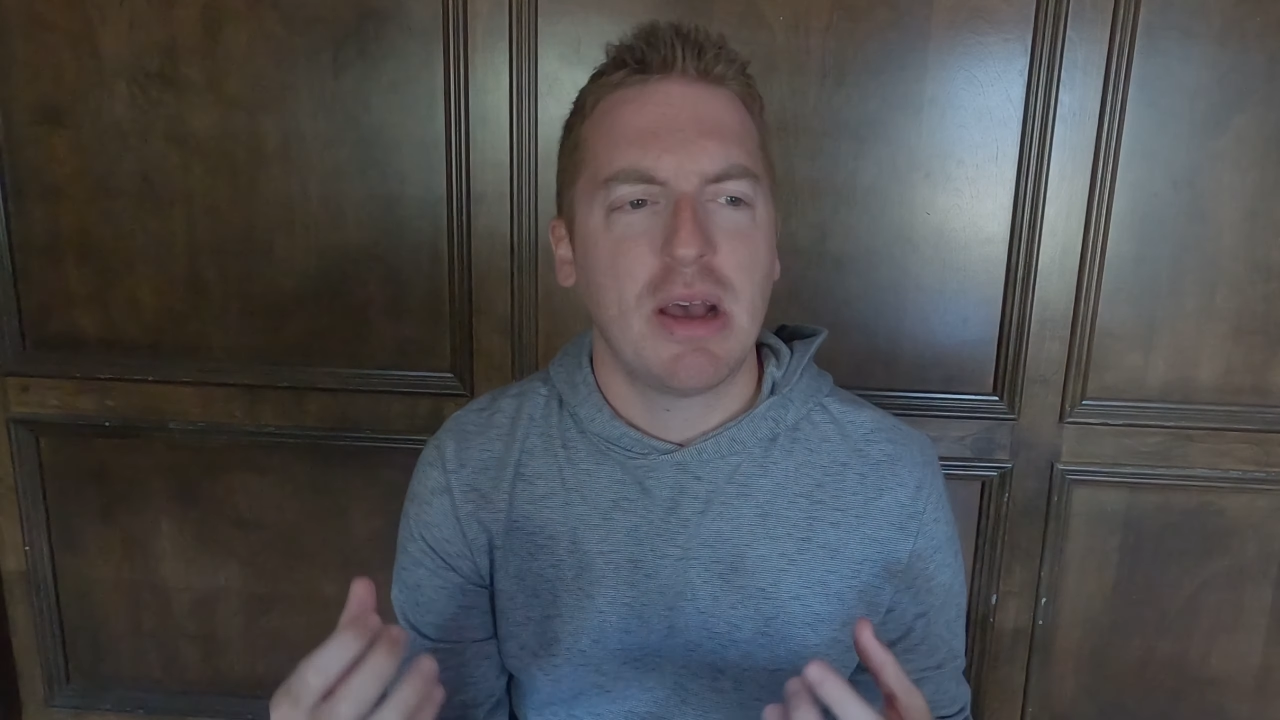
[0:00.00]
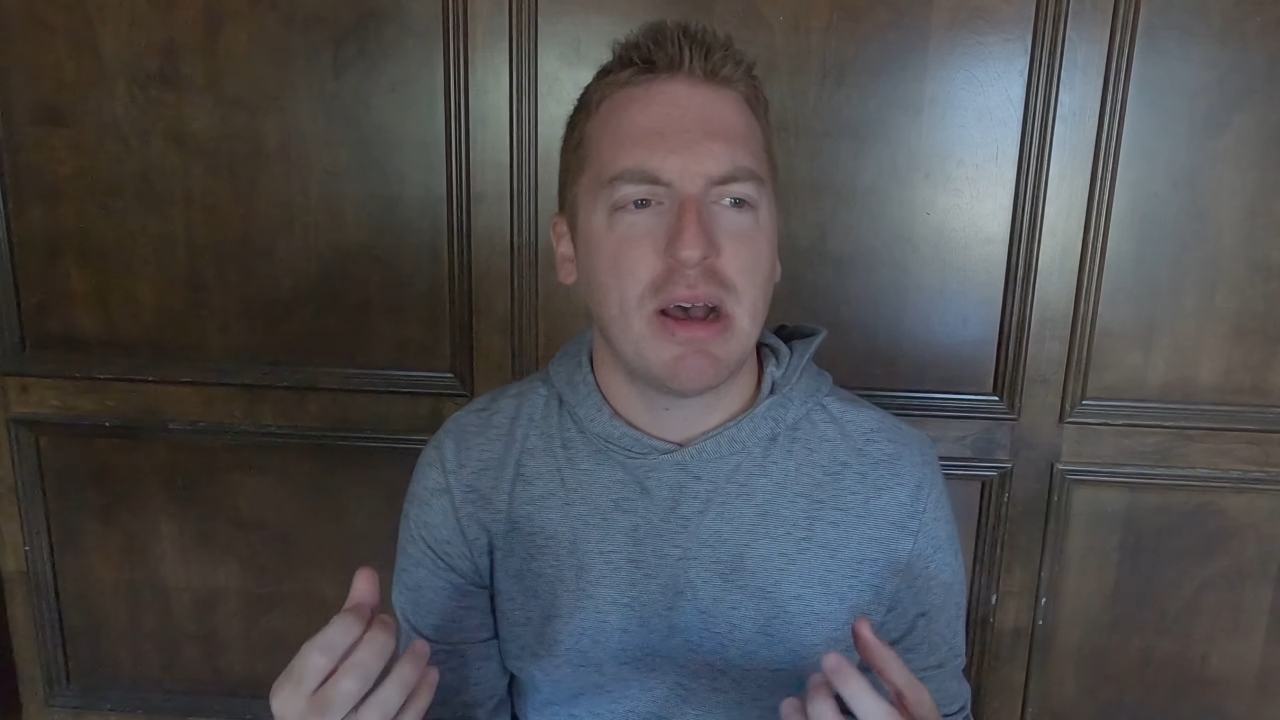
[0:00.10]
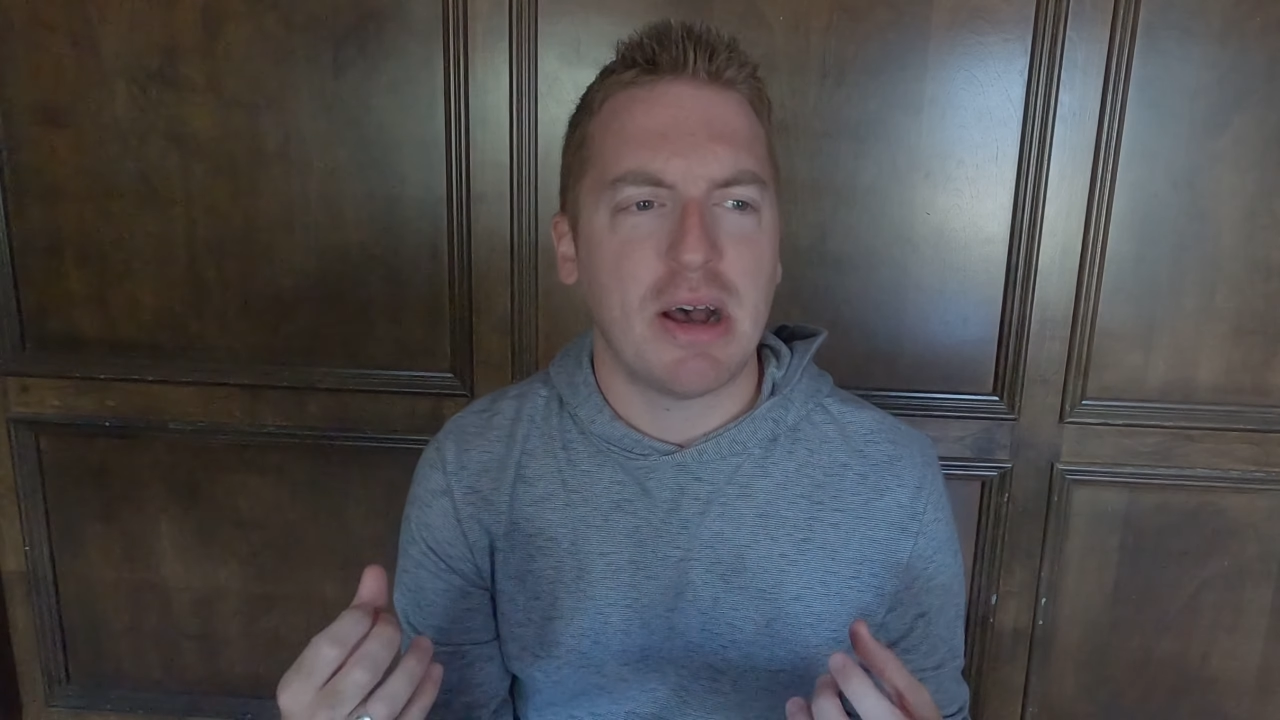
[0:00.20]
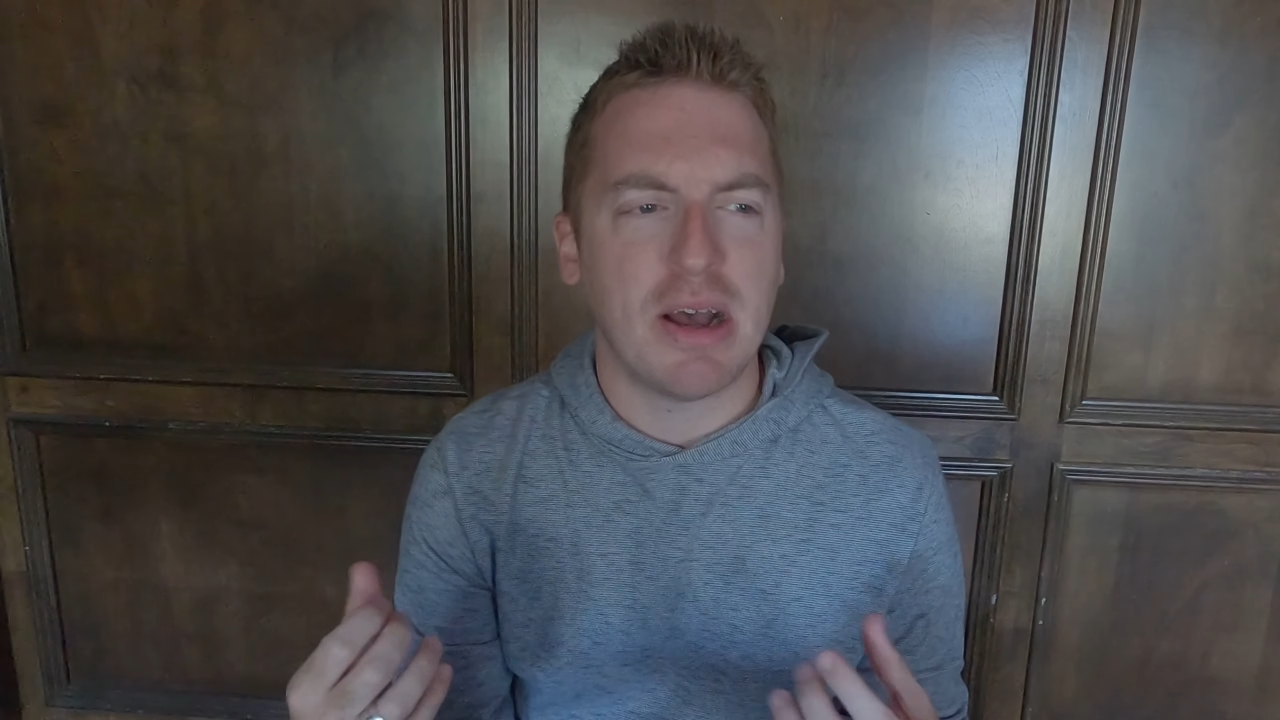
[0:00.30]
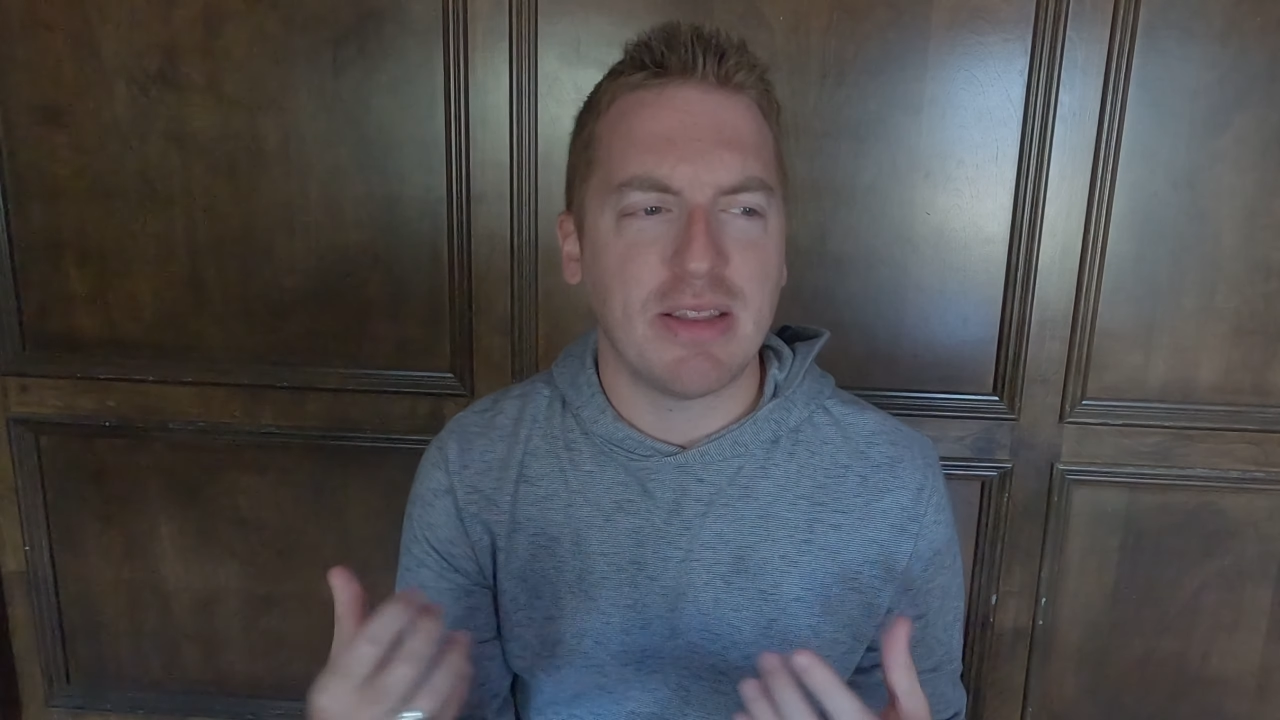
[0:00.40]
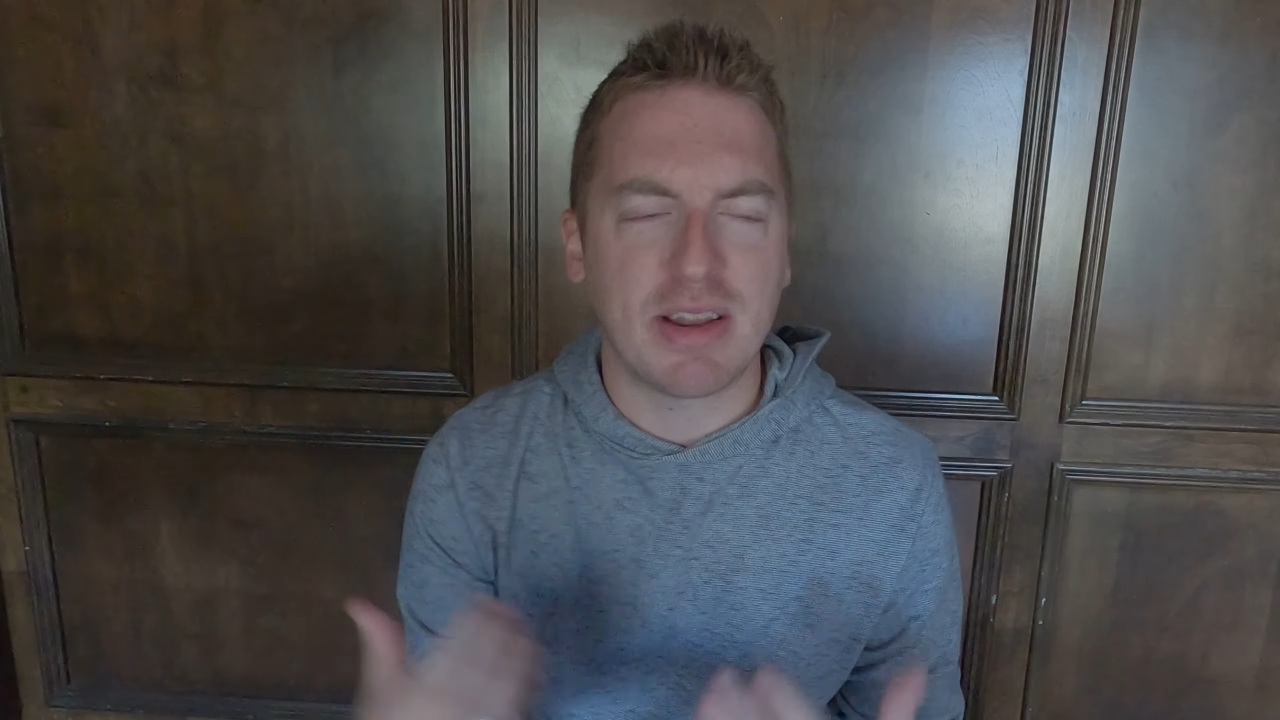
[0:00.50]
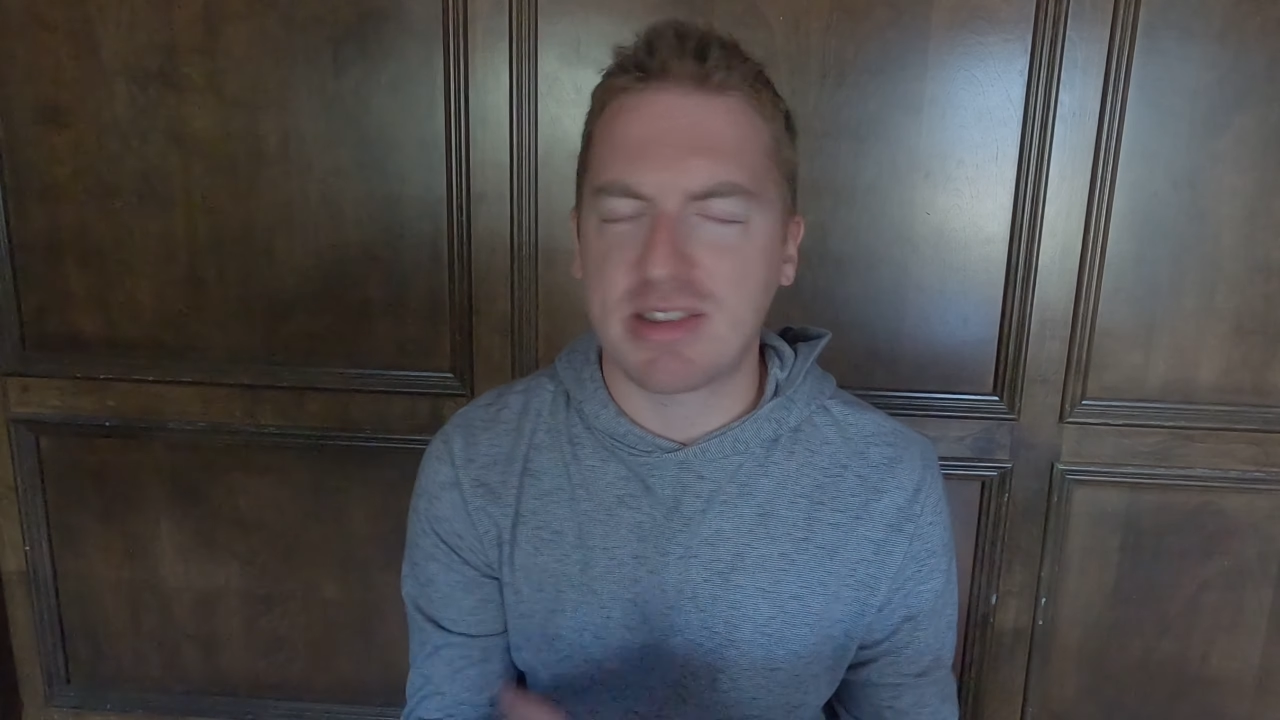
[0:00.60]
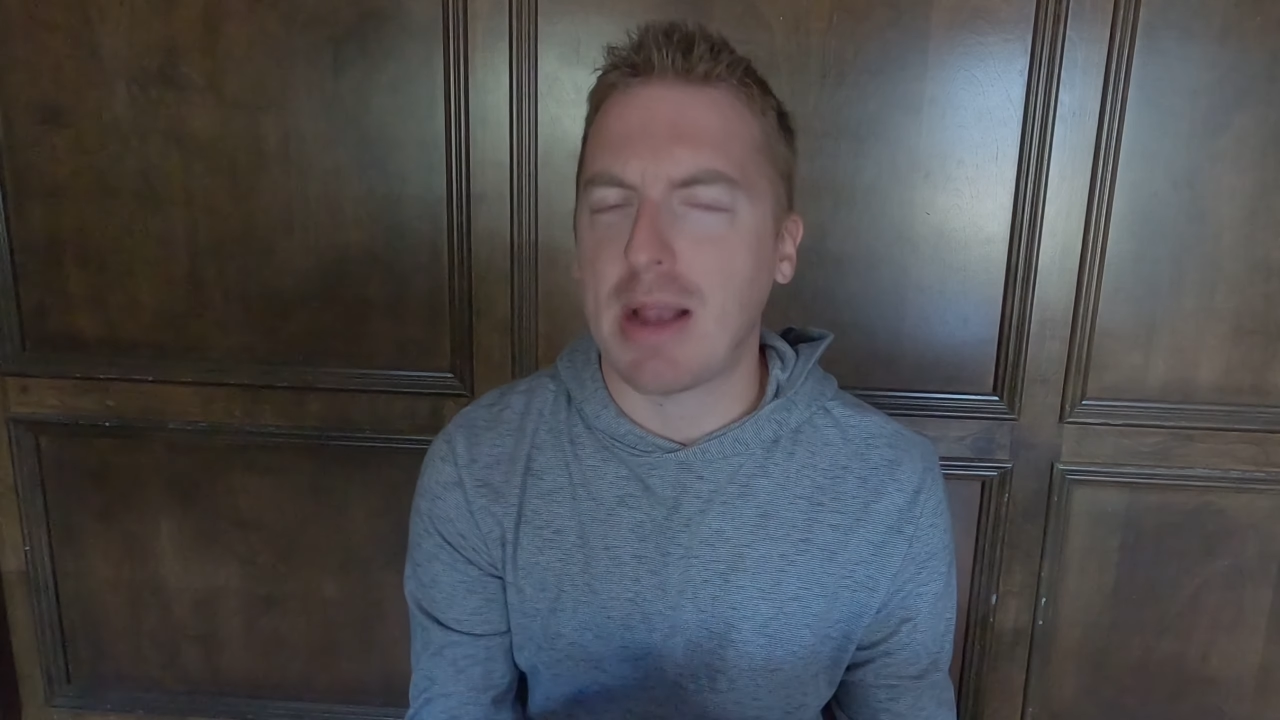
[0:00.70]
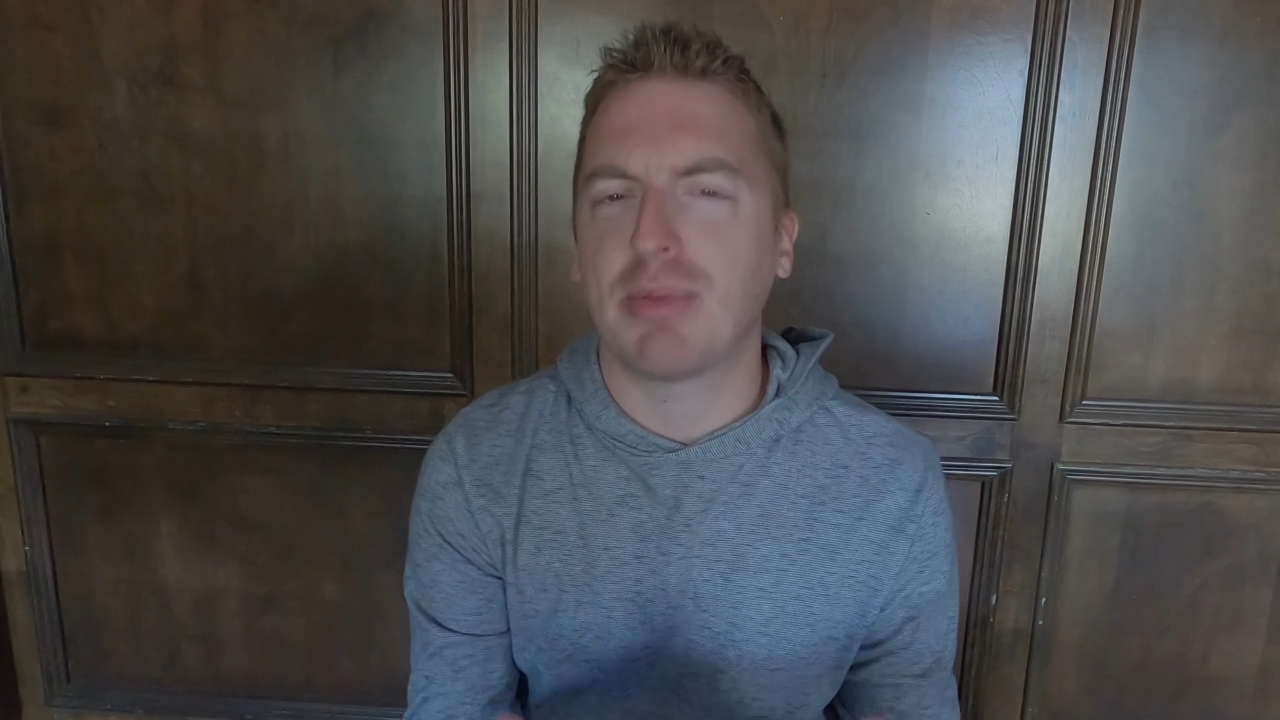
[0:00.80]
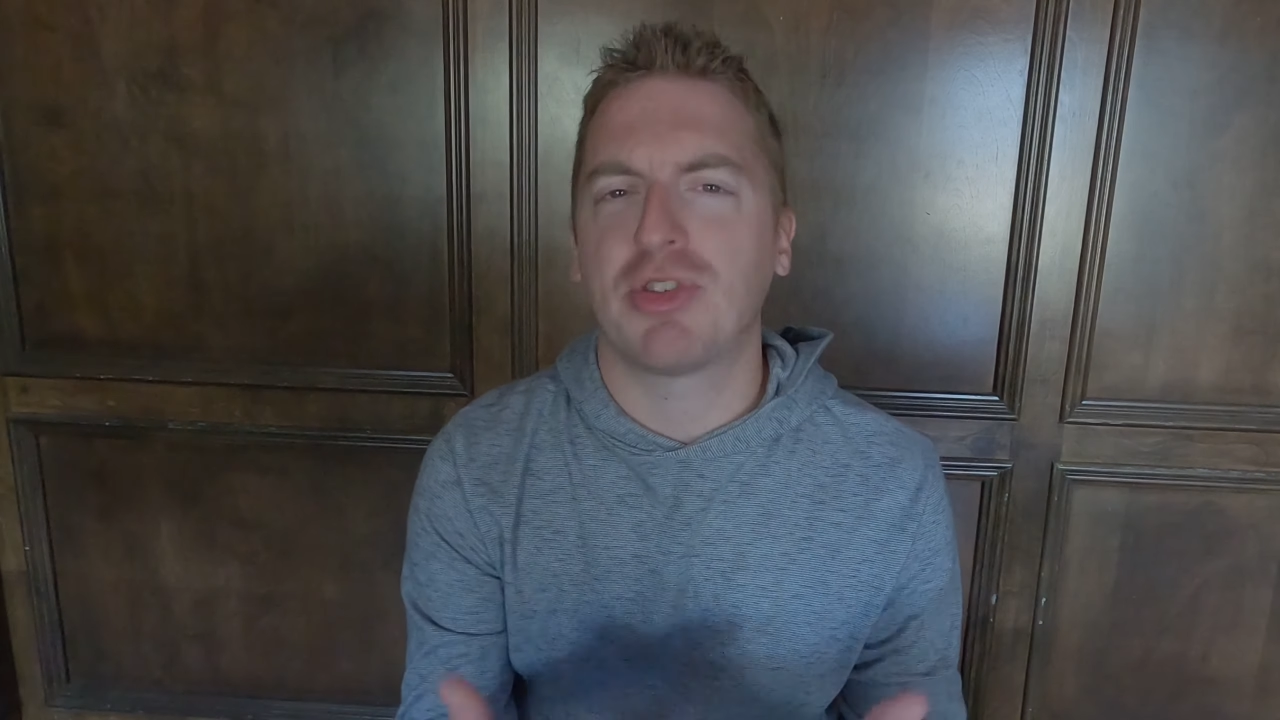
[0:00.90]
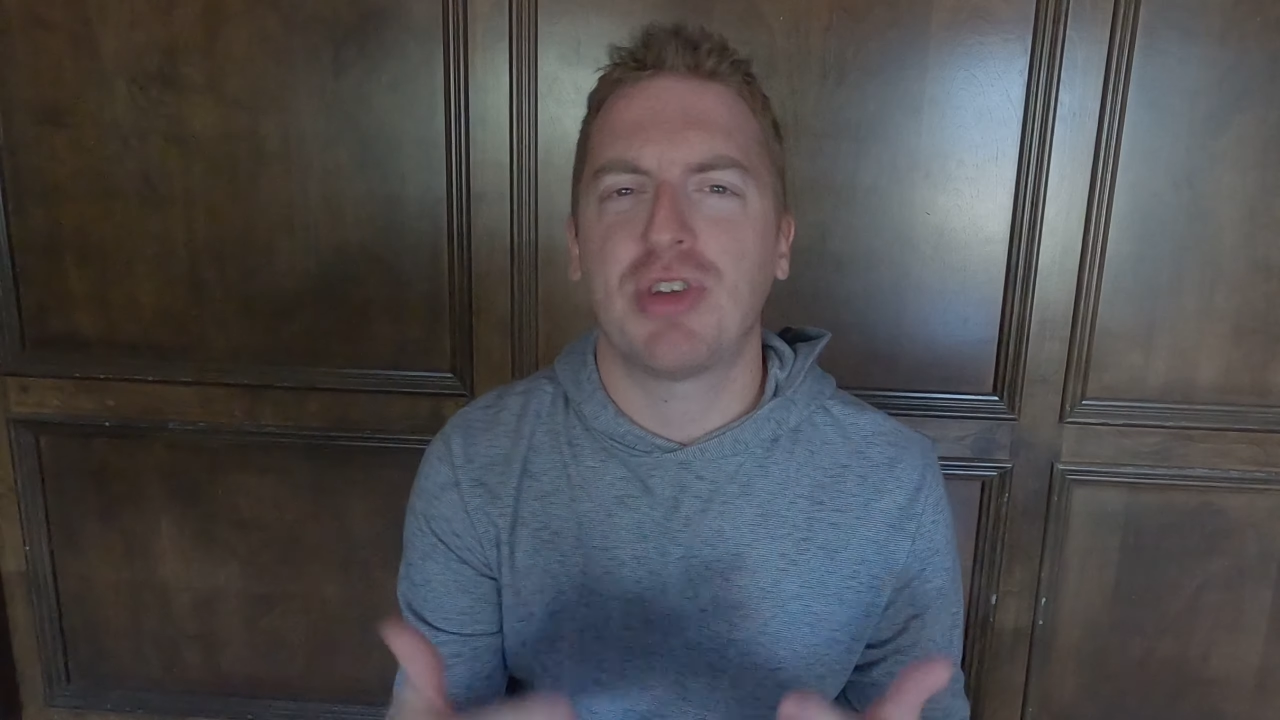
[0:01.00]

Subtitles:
and the disciples